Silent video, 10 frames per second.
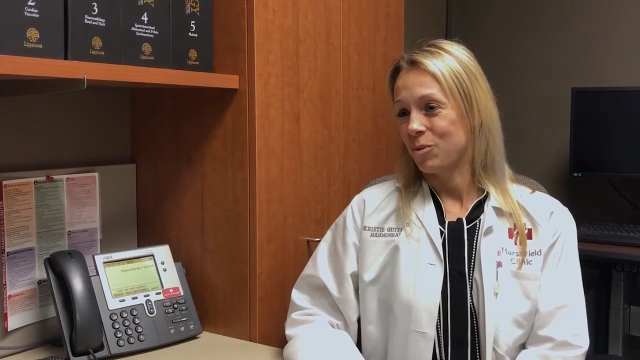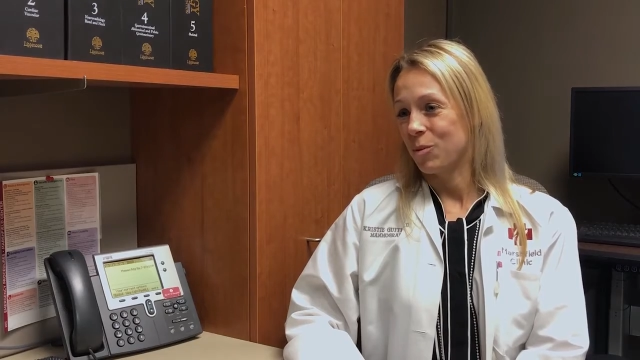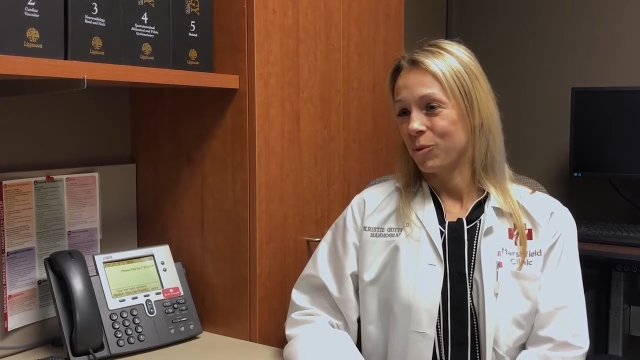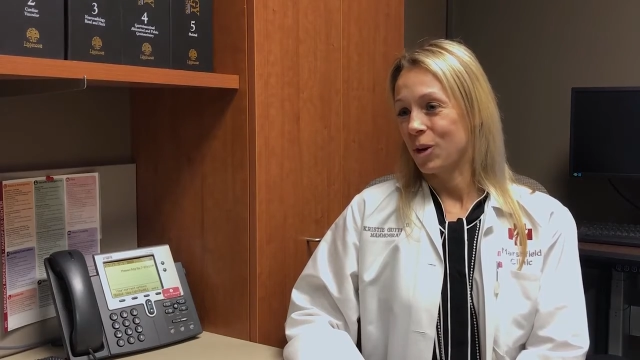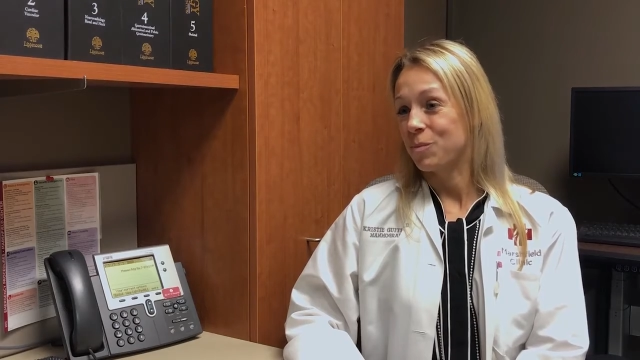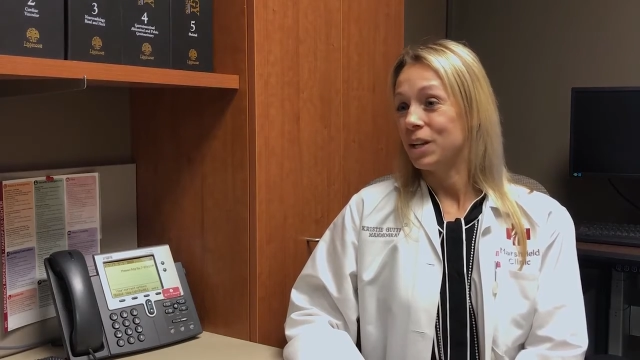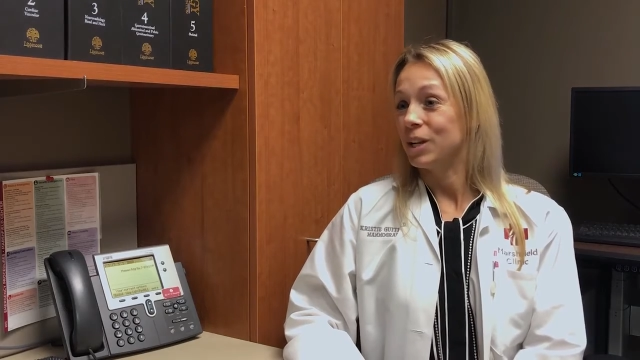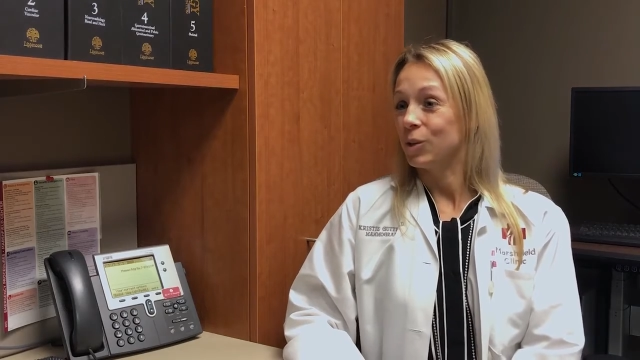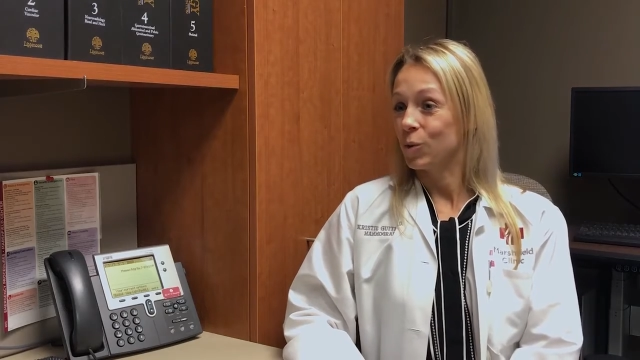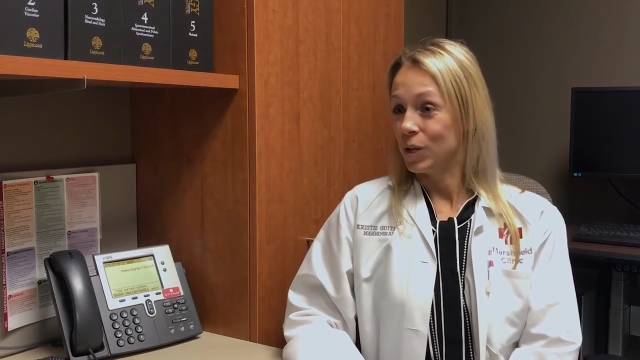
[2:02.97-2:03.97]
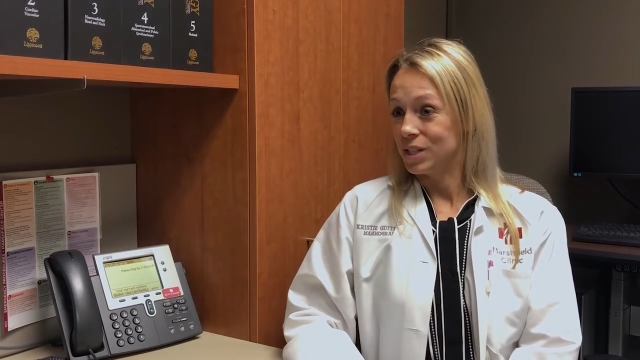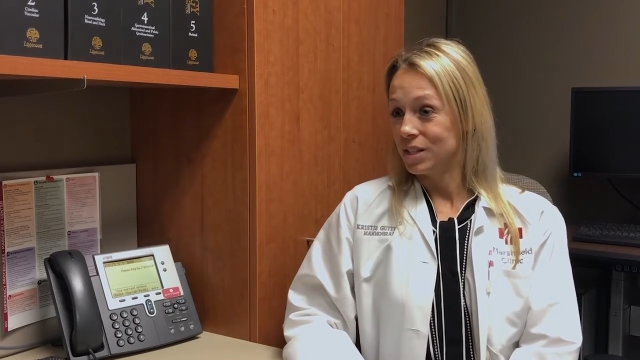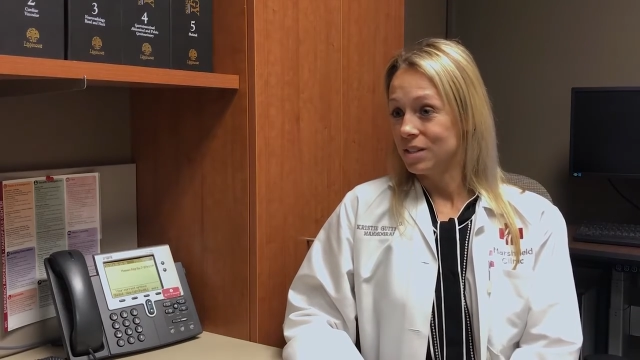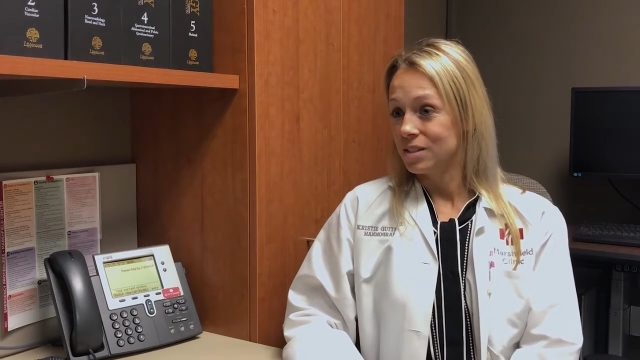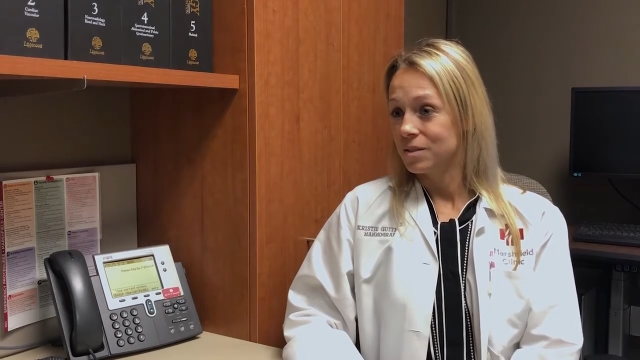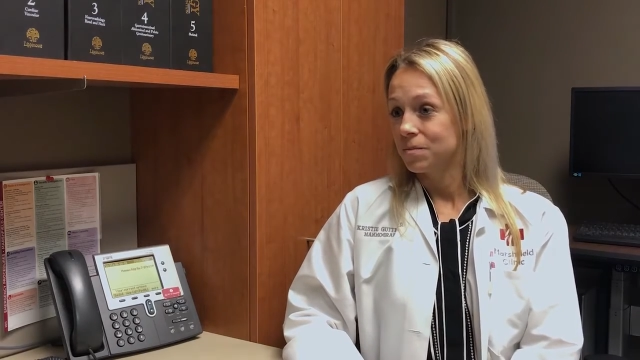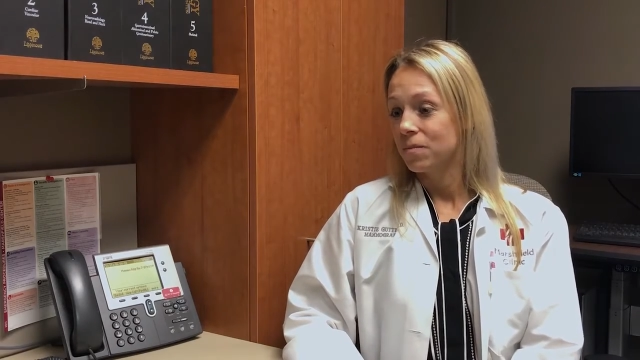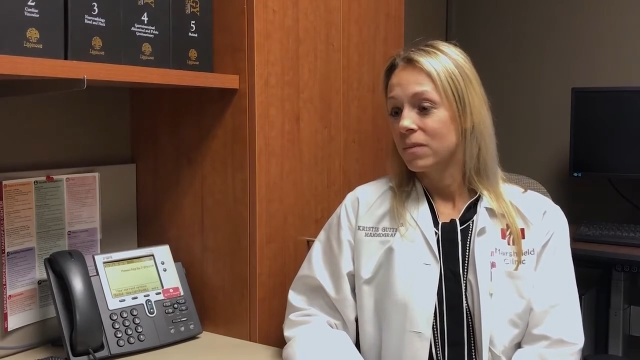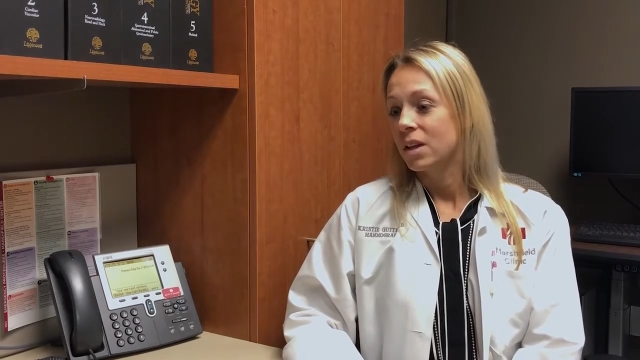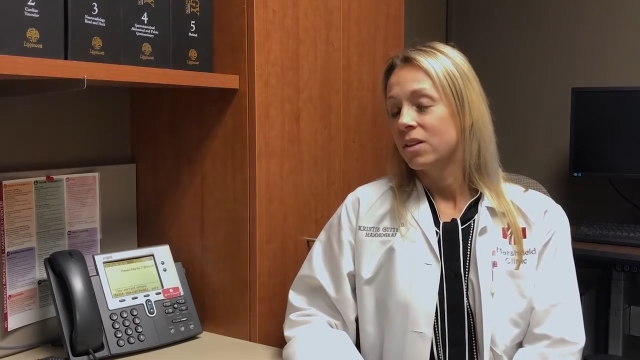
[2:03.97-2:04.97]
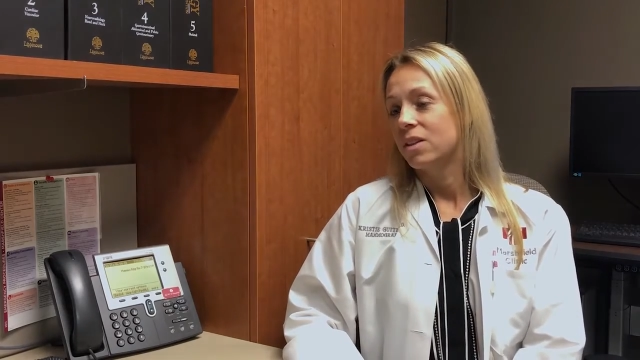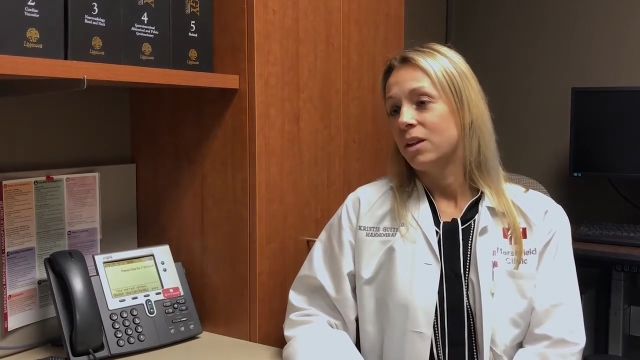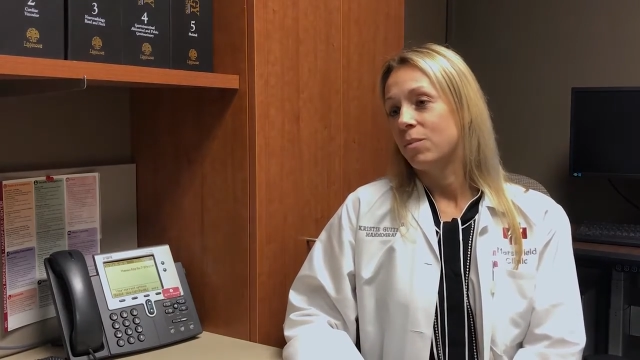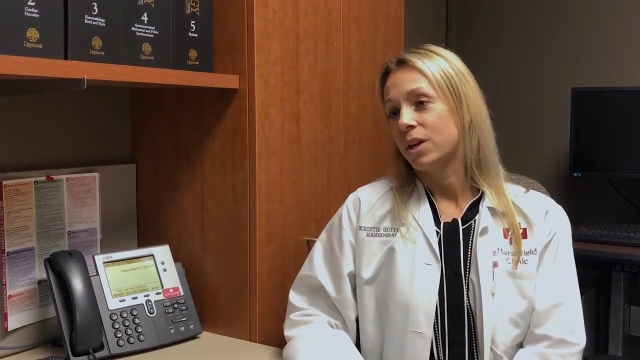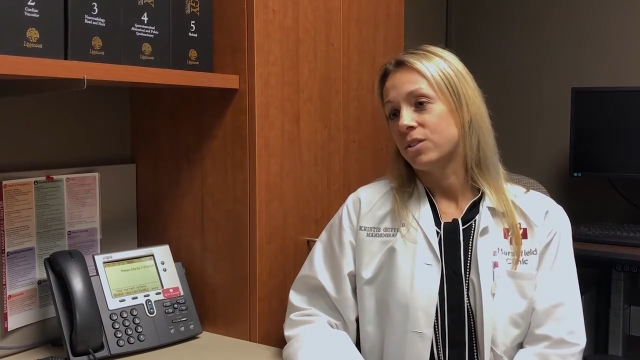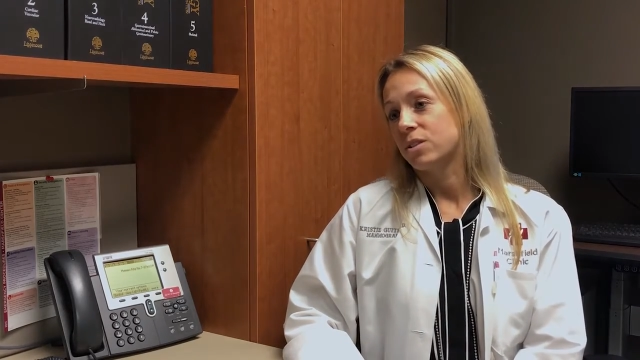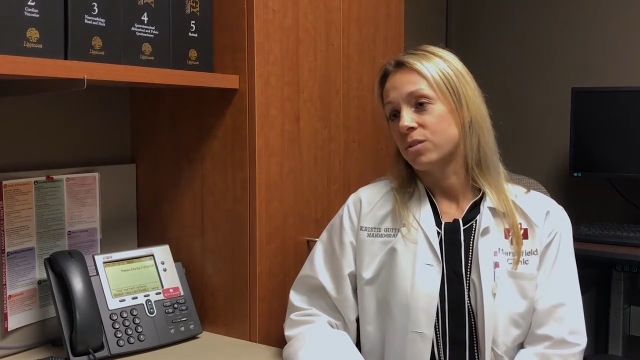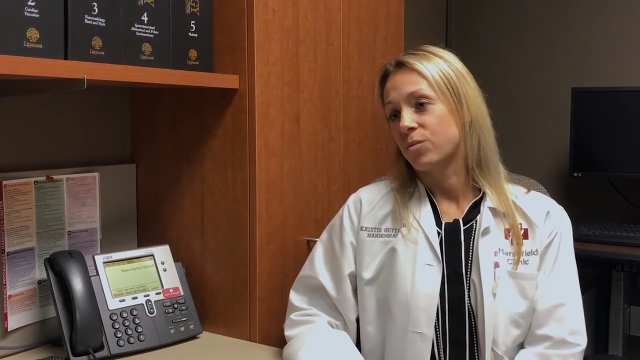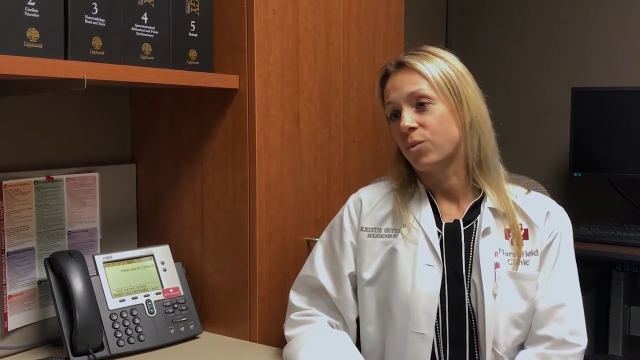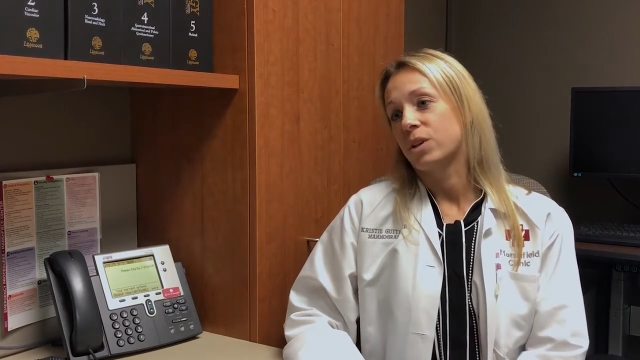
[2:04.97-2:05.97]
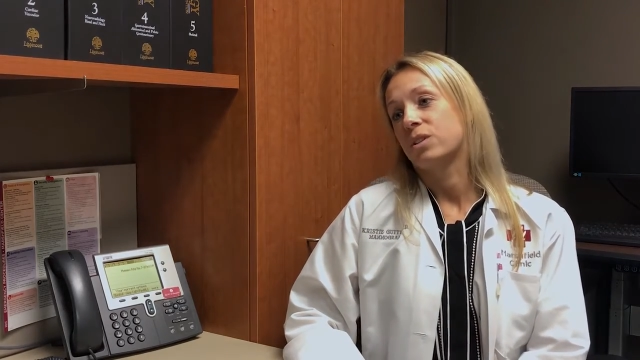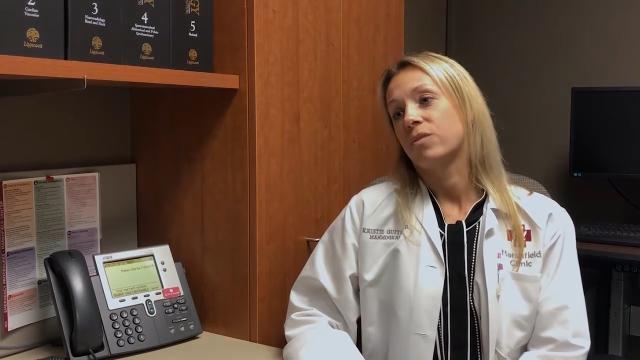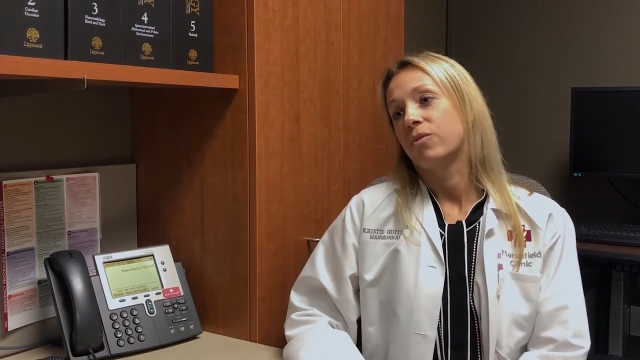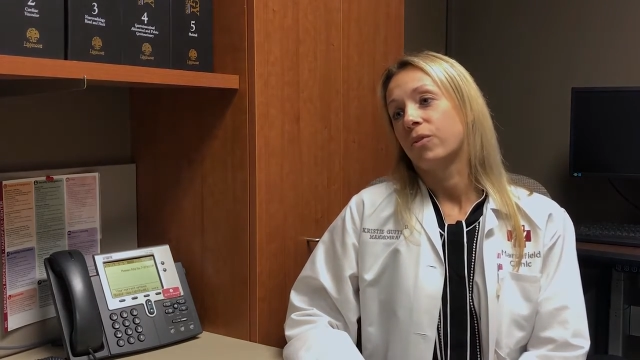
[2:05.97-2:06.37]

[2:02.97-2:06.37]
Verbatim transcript: your mammogram increases, the patient's risk